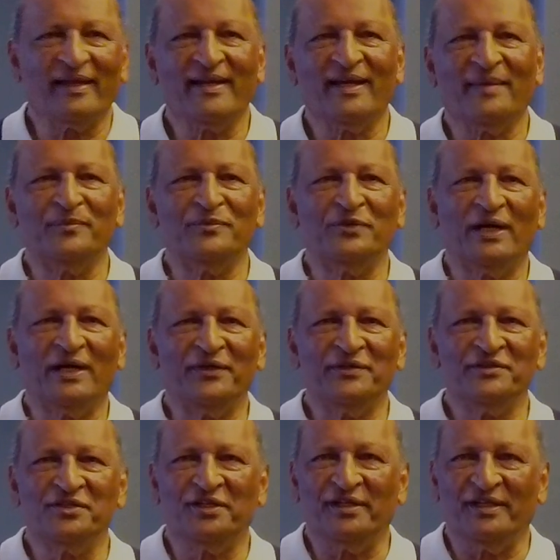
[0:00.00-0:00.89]
come to
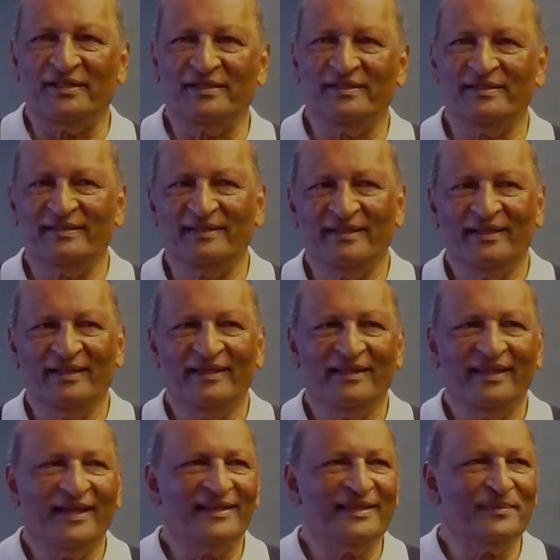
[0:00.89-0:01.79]
our church?
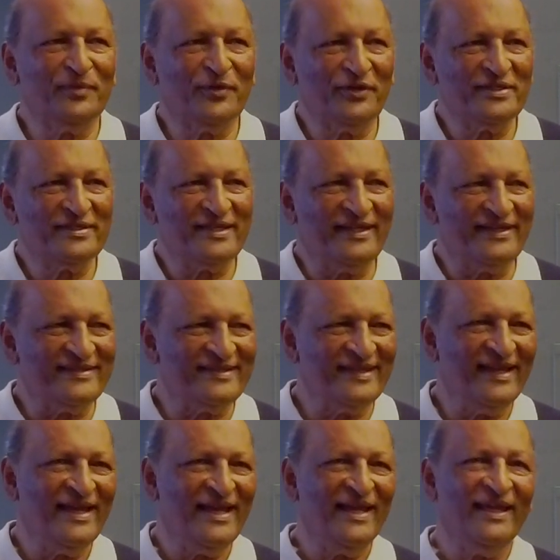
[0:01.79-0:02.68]
The other boy
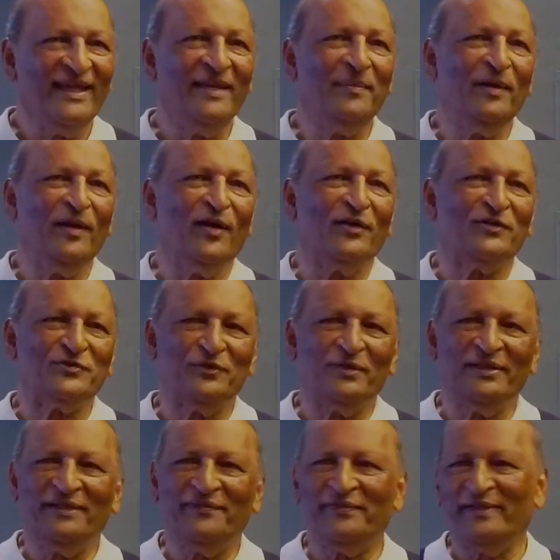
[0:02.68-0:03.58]
says, he belongs to a
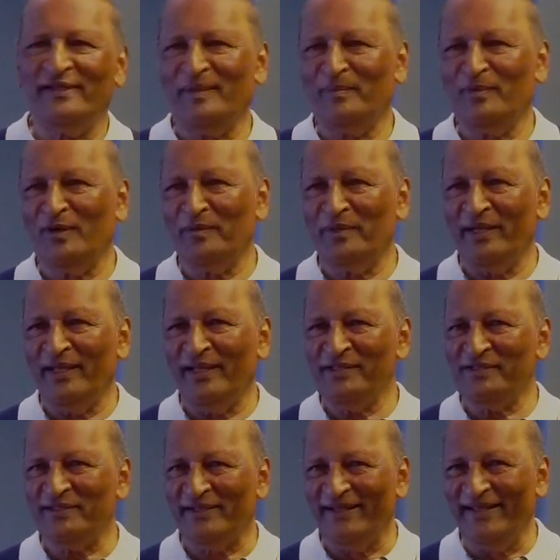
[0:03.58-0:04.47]
different abomination.